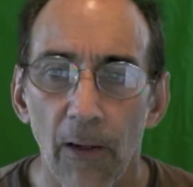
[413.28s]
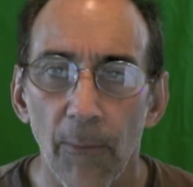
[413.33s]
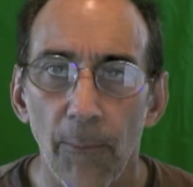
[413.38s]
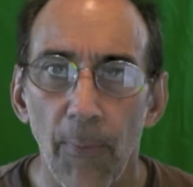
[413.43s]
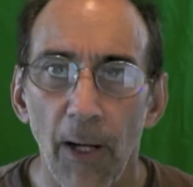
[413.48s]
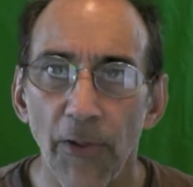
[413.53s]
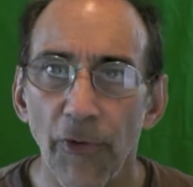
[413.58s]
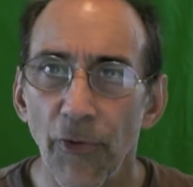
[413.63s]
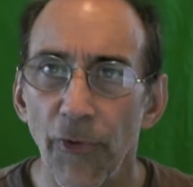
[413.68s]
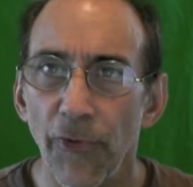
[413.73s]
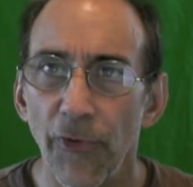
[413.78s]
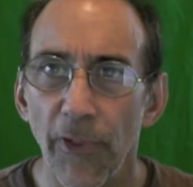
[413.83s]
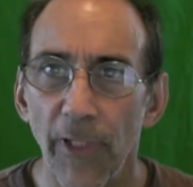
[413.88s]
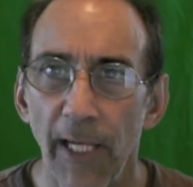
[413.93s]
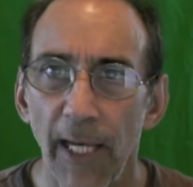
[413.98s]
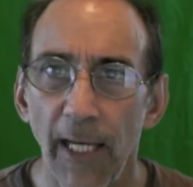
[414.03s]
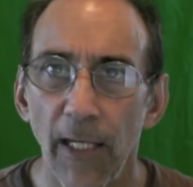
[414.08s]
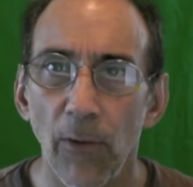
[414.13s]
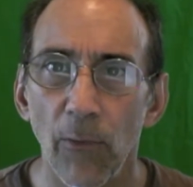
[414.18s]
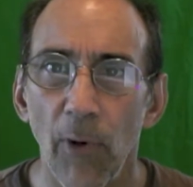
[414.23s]
muscles
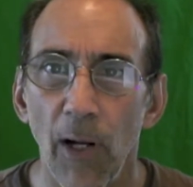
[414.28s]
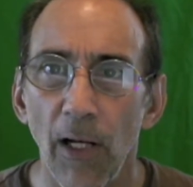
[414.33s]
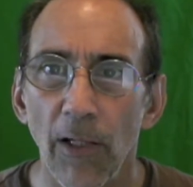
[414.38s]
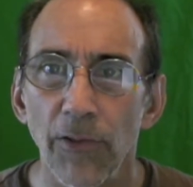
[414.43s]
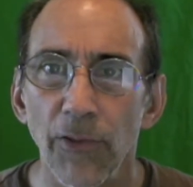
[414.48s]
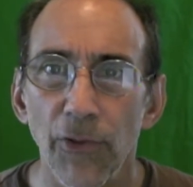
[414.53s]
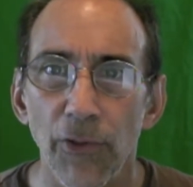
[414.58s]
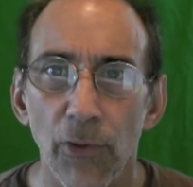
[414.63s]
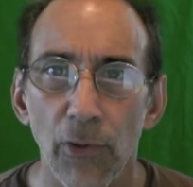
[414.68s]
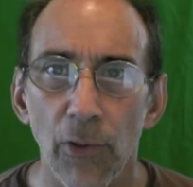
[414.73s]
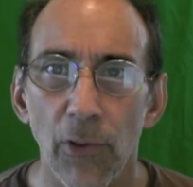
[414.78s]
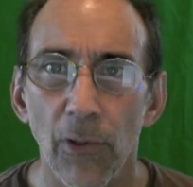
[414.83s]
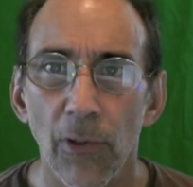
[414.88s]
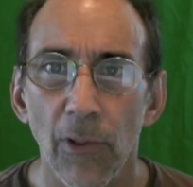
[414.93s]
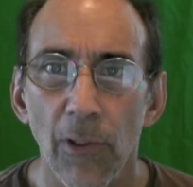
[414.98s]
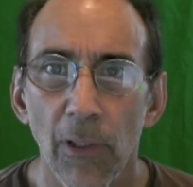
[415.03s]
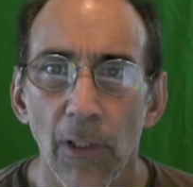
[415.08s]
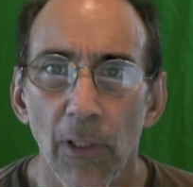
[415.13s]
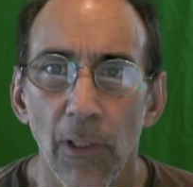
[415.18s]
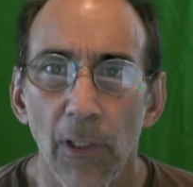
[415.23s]
again around
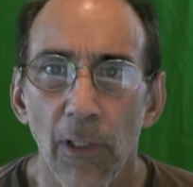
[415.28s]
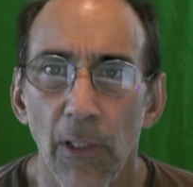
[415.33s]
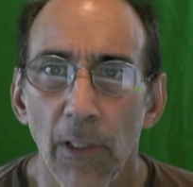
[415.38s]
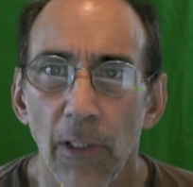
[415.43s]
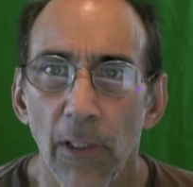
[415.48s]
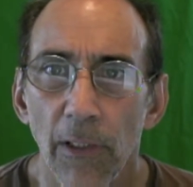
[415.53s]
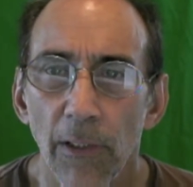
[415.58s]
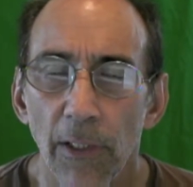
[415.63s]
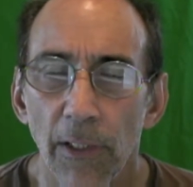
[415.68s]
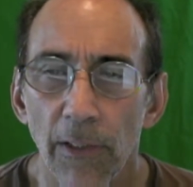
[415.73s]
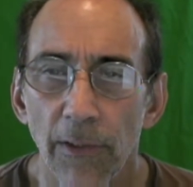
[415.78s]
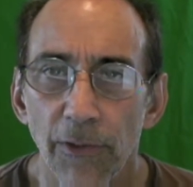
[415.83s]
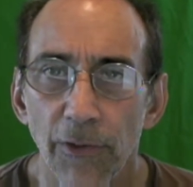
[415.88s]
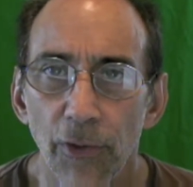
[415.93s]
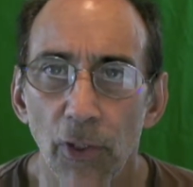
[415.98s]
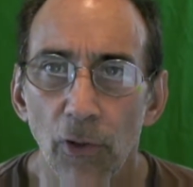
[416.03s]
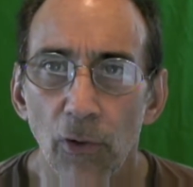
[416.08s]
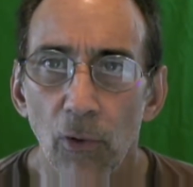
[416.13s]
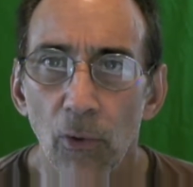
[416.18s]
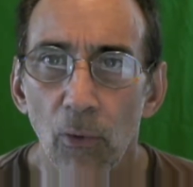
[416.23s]
that
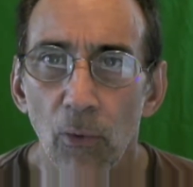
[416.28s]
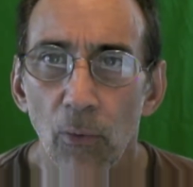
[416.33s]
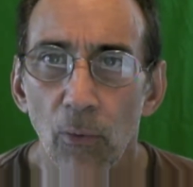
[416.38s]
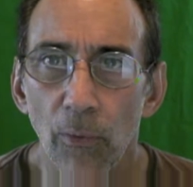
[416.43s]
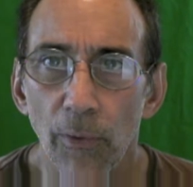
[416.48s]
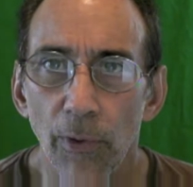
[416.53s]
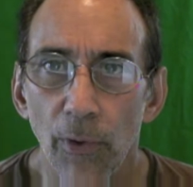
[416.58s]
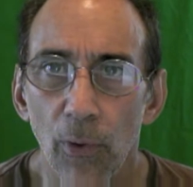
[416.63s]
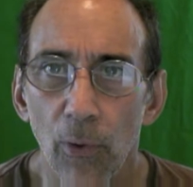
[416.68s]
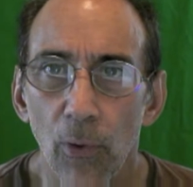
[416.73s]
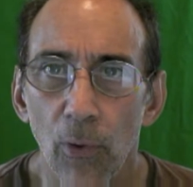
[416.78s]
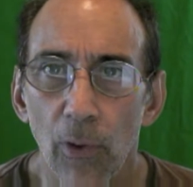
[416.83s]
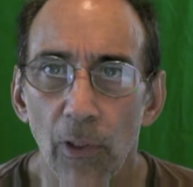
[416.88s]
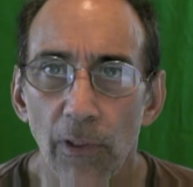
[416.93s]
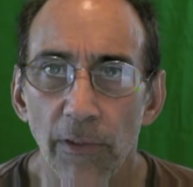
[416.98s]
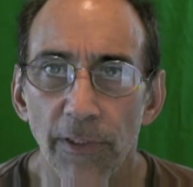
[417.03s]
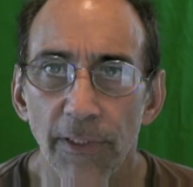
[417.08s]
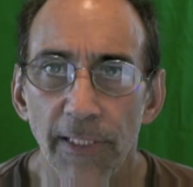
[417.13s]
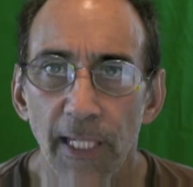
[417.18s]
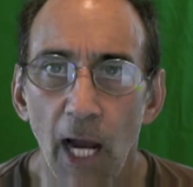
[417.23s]
circle
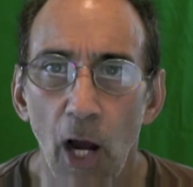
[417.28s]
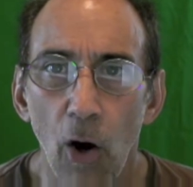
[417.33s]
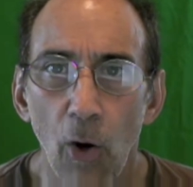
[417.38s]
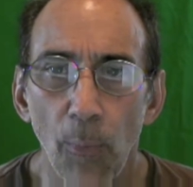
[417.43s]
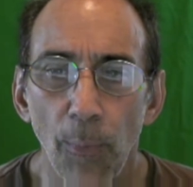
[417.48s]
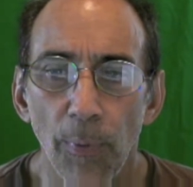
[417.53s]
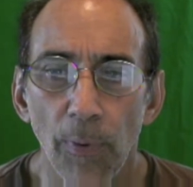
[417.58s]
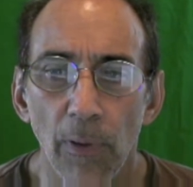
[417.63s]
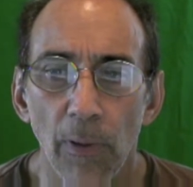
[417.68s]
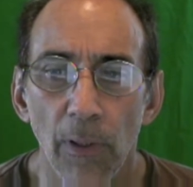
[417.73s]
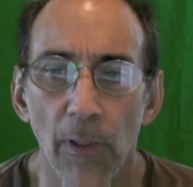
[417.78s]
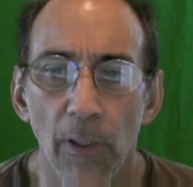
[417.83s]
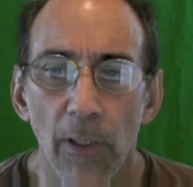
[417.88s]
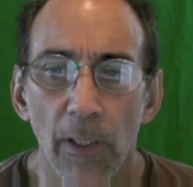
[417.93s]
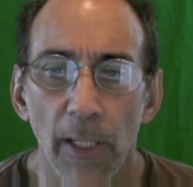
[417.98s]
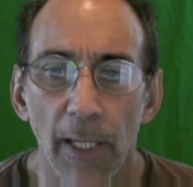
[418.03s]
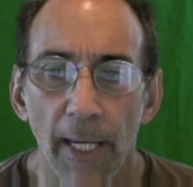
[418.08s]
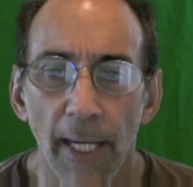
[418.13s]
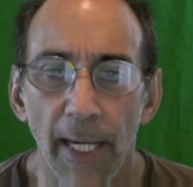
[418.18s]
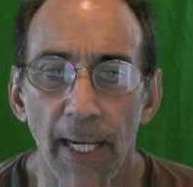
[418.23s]
your scalp,
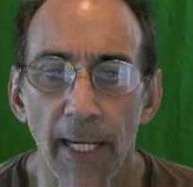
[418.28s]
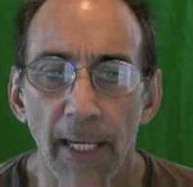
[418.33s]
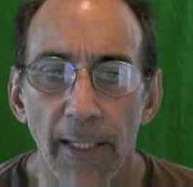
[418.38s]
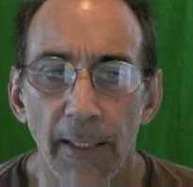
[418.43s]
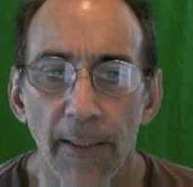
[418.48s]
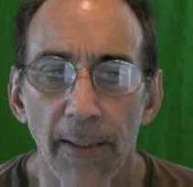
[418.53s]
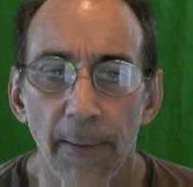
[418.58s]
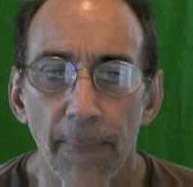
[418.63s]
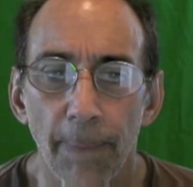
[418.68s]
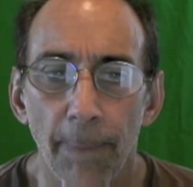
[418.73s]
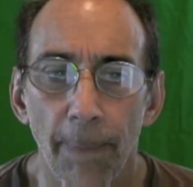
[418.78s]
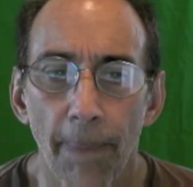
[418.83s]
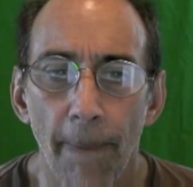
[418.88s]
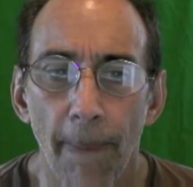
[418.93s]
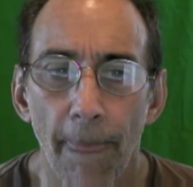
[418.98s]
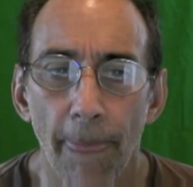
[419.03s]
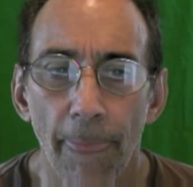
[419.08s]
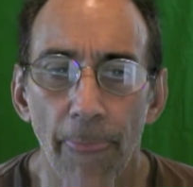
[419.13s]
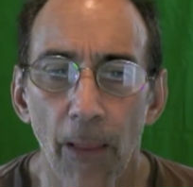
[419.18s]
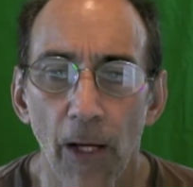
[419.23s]
and
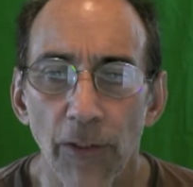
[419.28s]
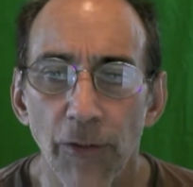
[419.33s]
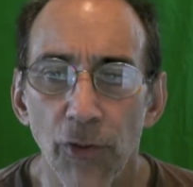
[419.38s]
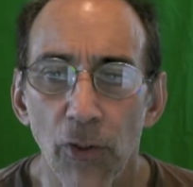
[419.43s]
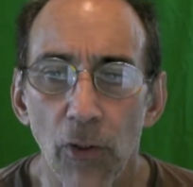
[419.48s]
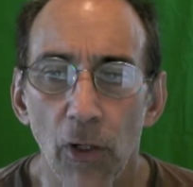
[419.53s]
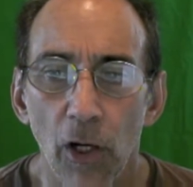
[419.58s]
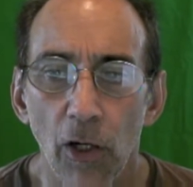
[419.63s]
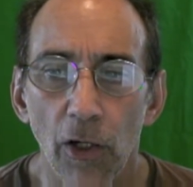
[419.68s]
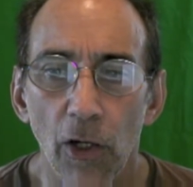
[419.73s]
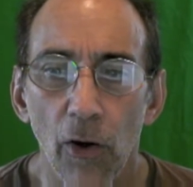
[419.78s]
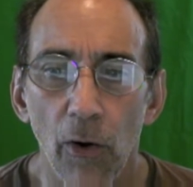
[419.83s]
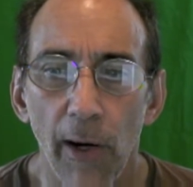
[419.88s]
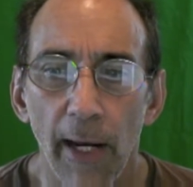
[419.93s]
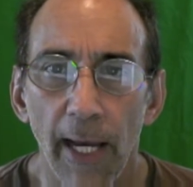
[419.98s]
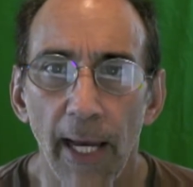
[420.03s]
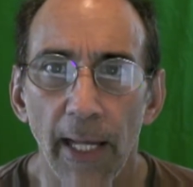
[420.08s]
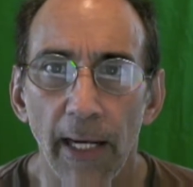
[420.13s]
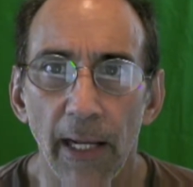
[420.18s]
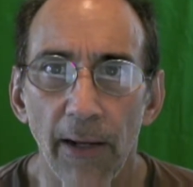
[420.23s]
not too long ago I
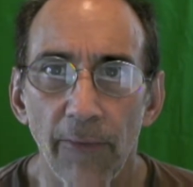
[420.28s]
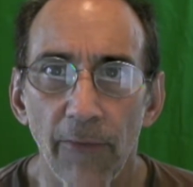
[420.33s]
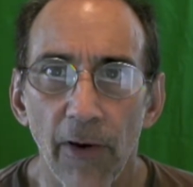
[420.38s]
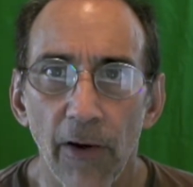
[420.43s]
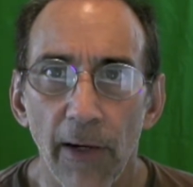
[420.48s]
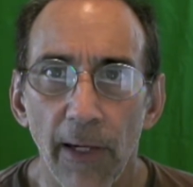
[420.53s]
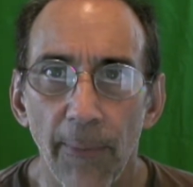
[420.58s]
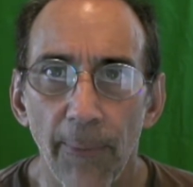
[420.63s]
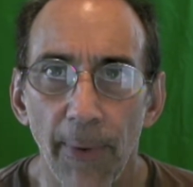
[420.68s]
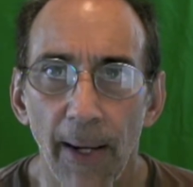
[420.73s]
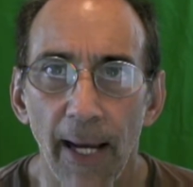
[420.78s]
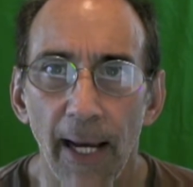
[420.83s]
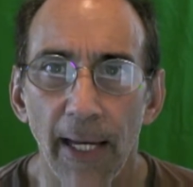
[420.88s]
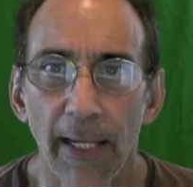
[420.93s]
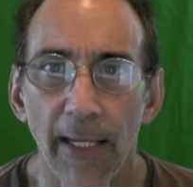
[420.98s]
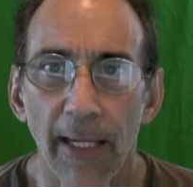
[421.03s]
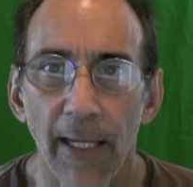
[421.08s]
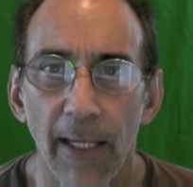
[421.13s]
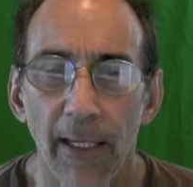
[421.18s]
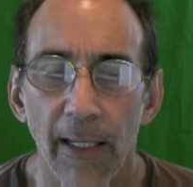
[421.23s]
had a very bad